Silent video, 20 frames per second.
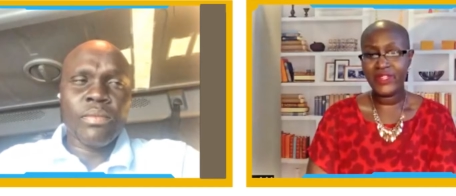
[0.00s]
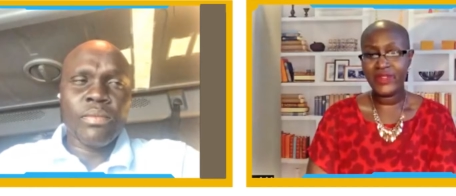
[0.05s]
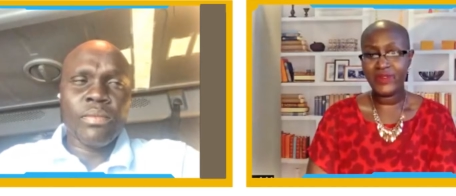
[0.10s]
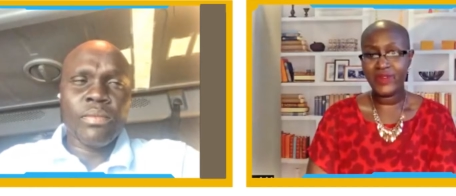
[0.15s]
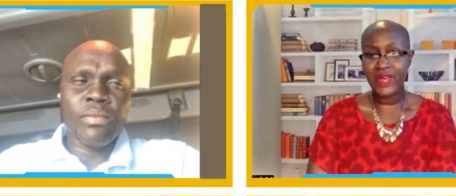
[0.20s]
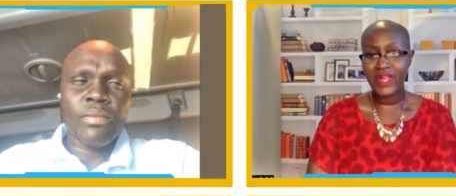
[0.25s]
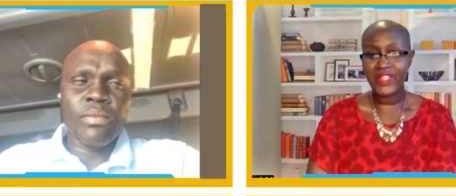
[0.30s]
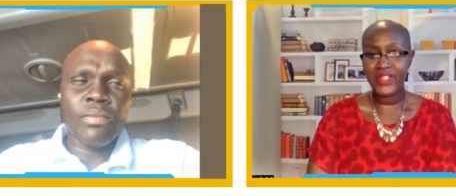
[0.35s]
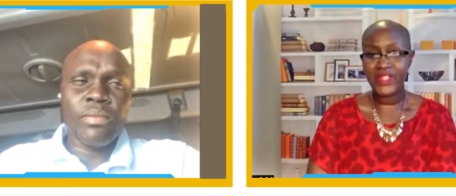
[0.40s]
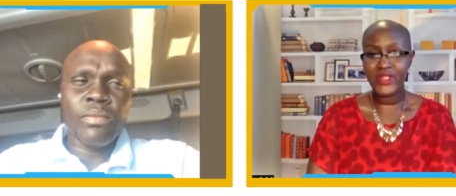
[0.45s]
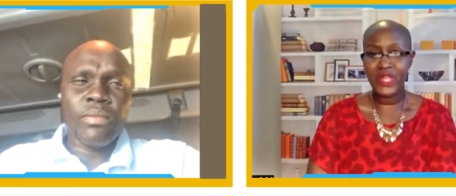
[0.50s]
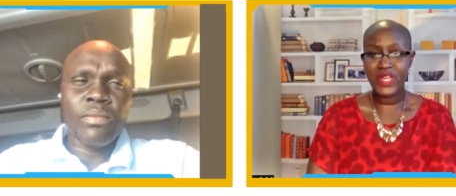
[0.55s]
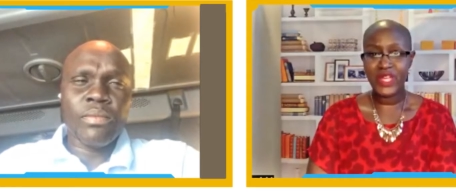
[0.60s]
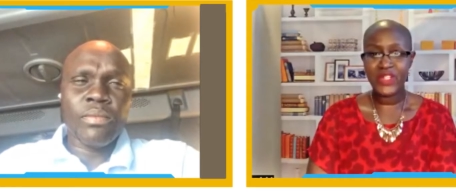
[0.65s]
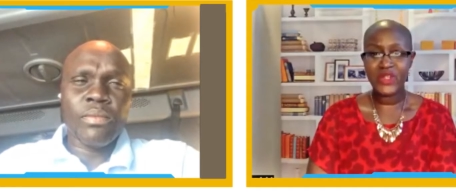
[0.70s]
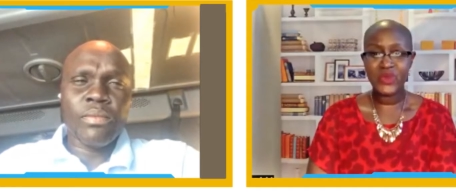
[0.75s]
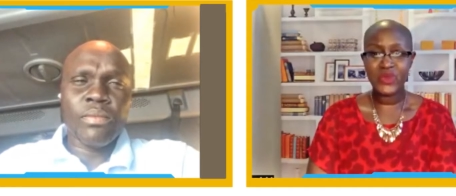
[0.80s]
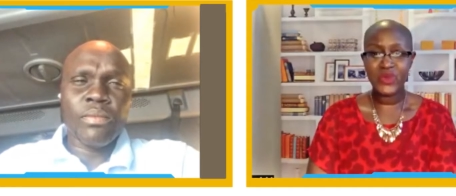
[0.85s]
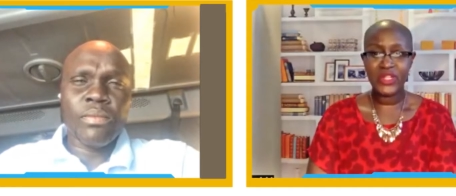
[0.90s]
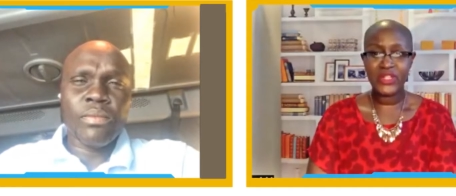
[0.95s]
Speaker 1: the rally try
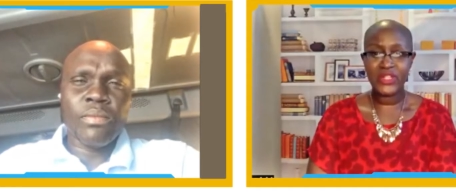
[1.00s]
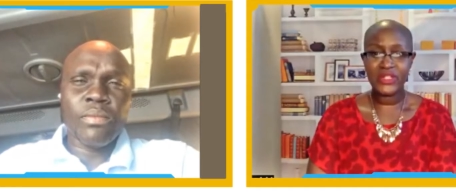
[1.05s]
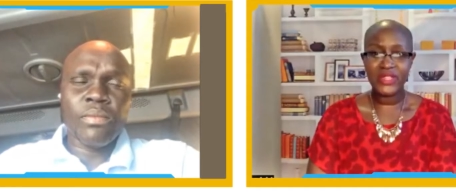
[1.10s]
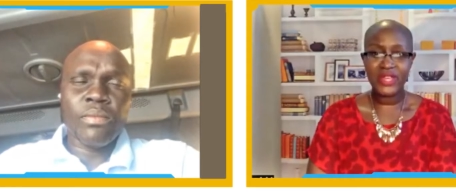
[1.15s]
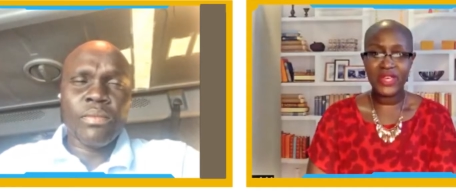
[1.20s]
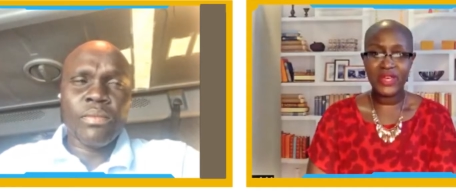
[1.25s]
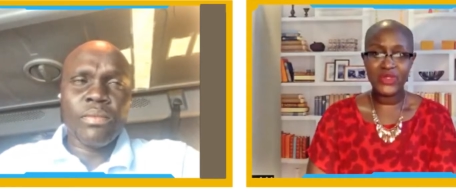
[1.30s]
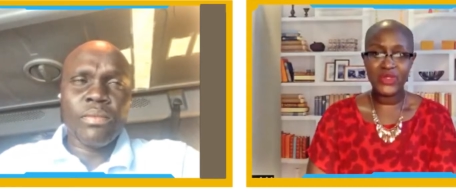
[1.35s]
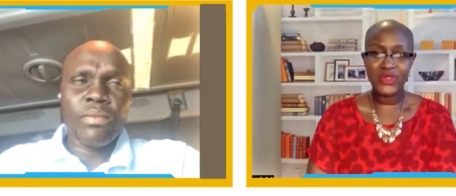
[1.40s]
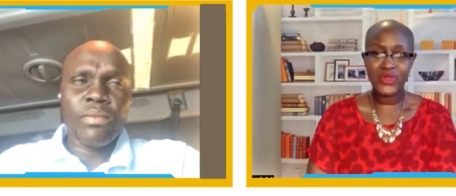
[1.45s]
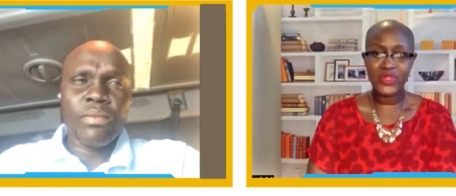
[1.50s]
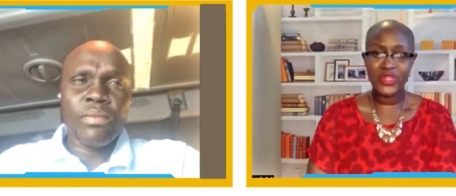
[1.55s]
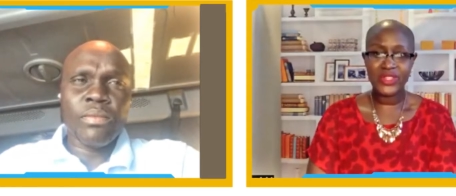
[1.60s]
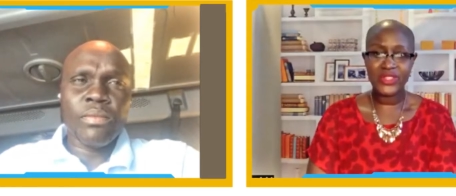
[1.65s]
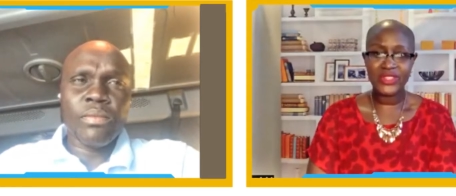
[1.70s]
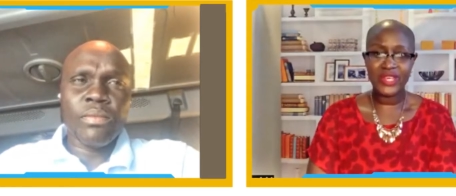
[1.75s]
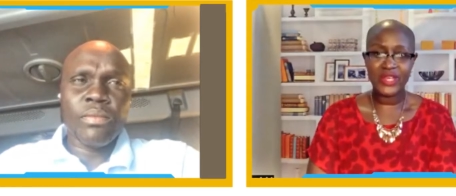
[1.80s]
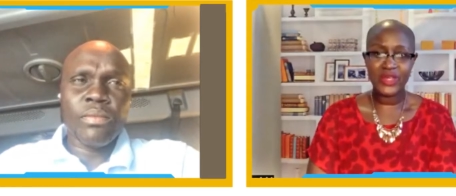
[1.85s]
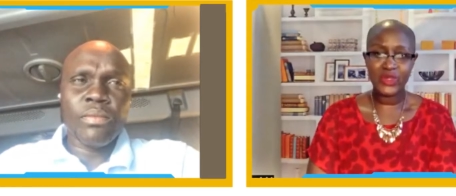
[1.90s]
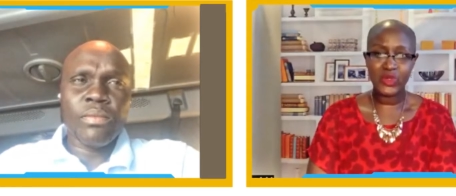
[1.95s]
to reach out to the
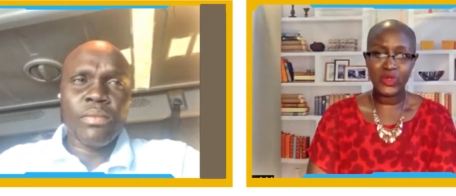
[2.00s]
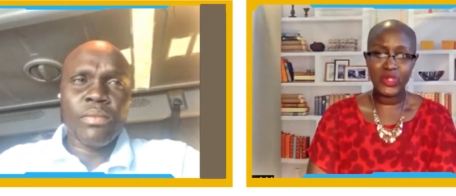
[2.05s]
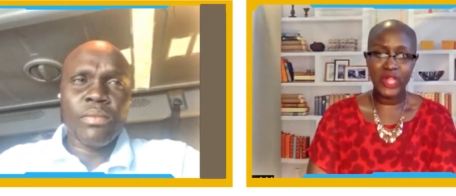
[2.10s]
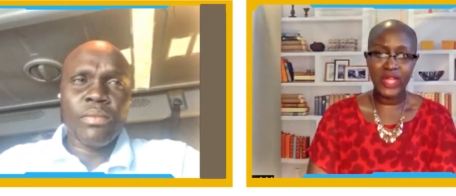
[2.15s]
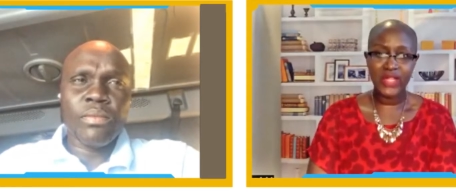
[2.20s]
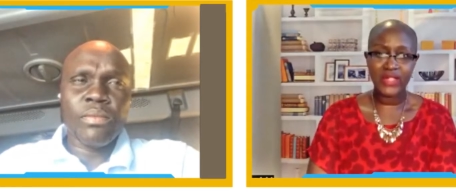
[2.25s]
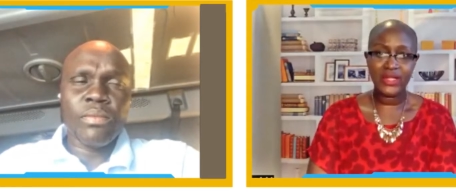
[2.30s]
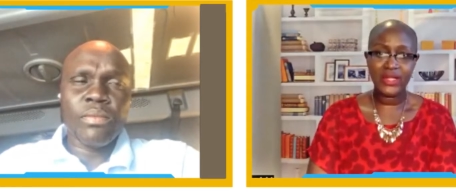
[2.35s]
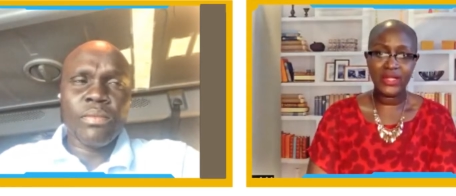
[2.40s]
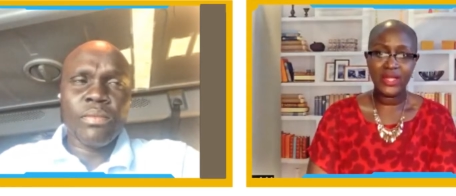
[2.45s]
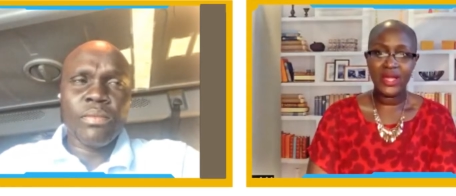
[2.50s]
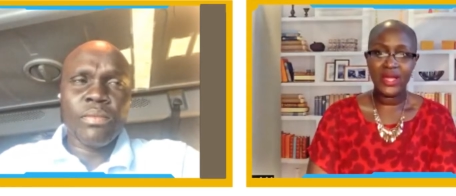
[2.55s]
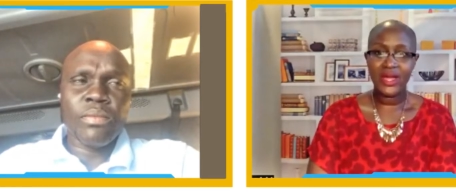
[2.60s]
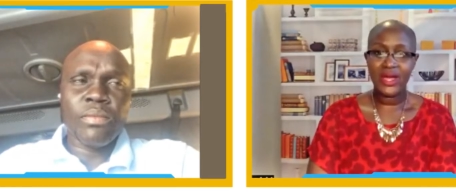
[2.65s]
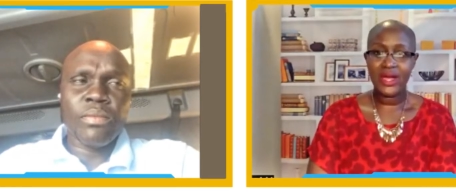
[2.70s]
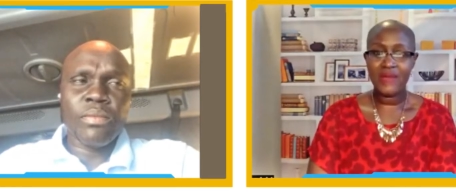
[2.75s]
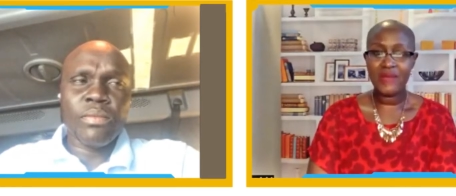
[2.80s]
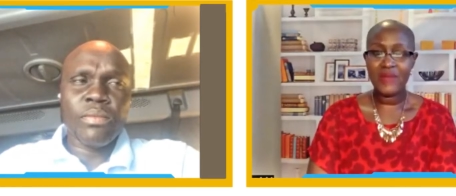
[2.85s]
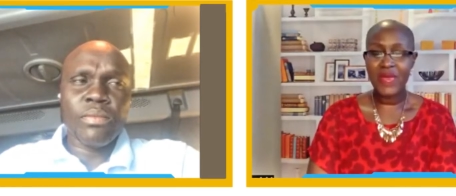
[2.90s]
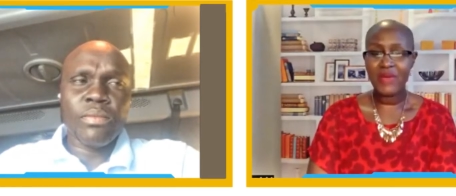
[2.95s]
South Sudan
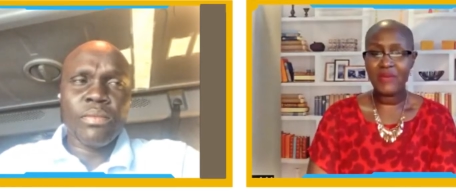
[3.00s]
um,